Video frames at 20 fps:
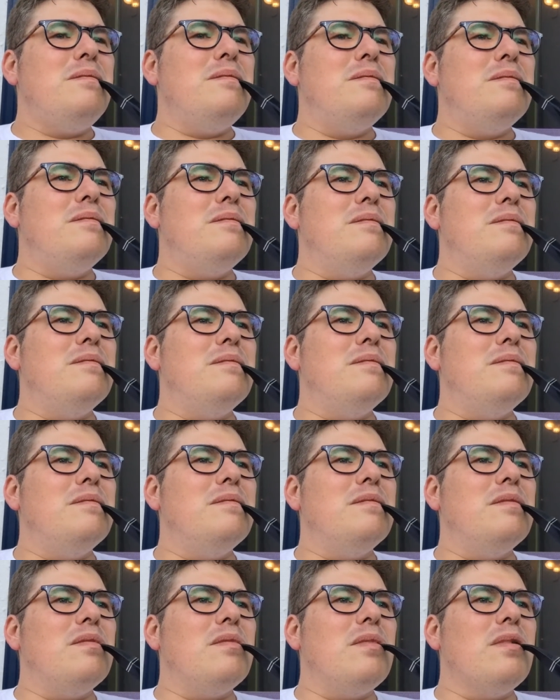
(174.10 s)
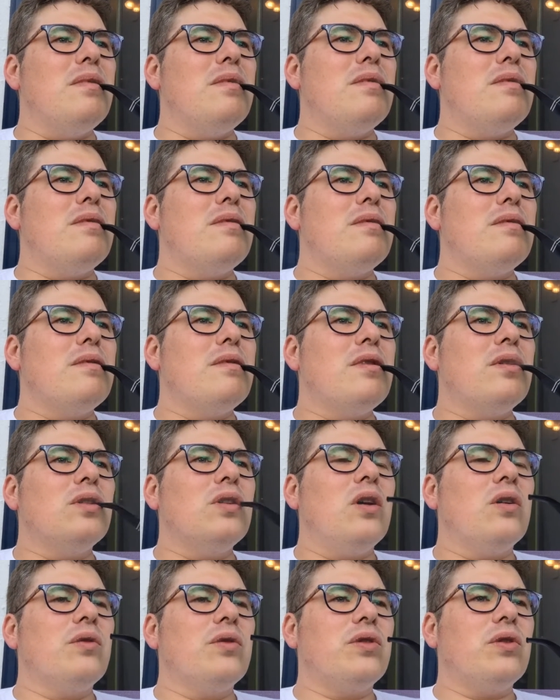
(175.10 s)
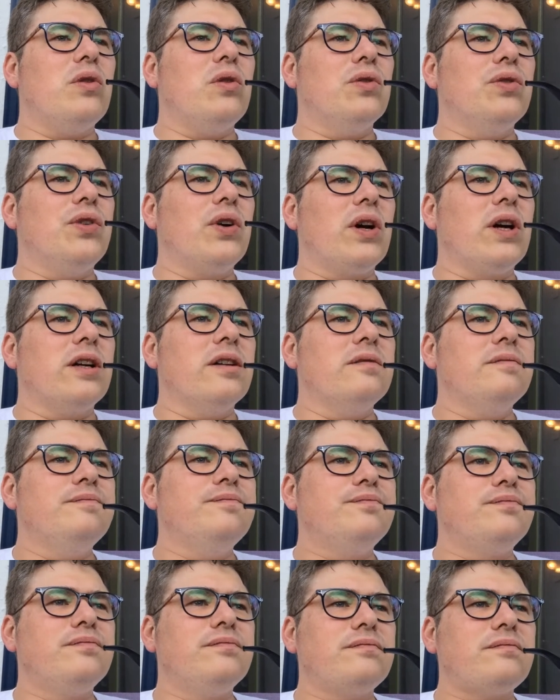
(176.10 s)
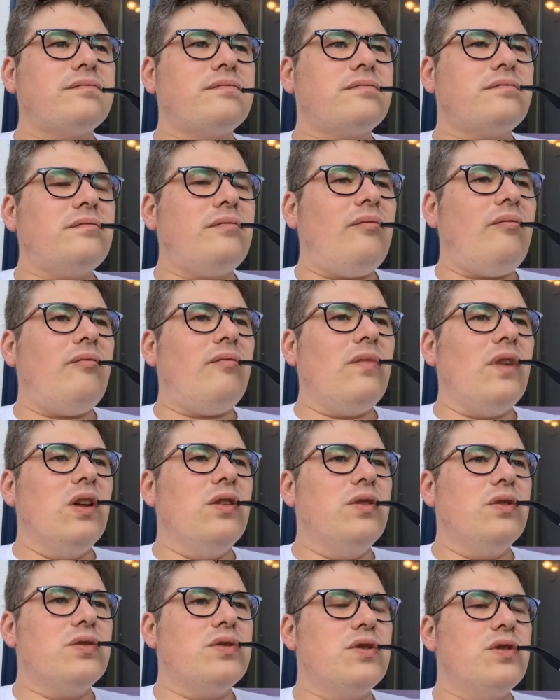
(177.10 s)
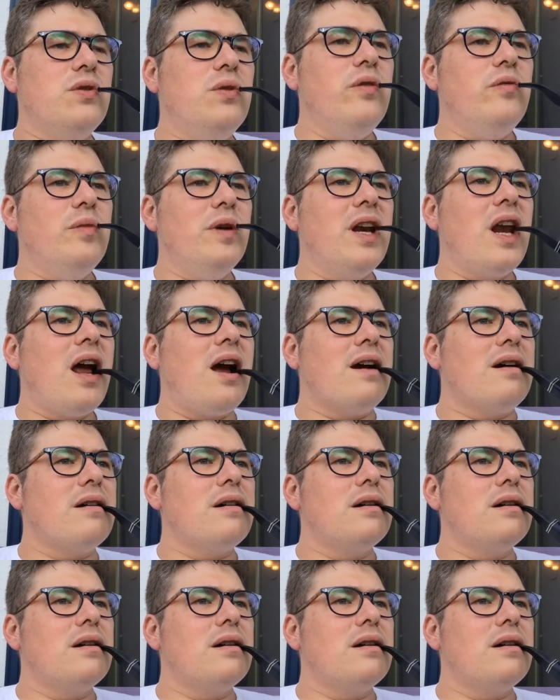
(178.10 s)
Mmm. Along with Old Tartan. Those two have been